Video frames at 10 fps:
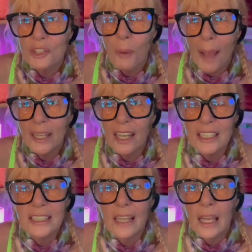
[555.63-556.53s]
why,
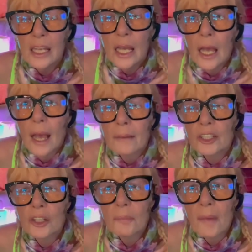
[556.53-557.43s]
because
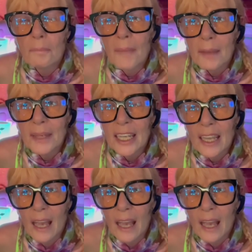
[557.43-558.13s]
you maybe,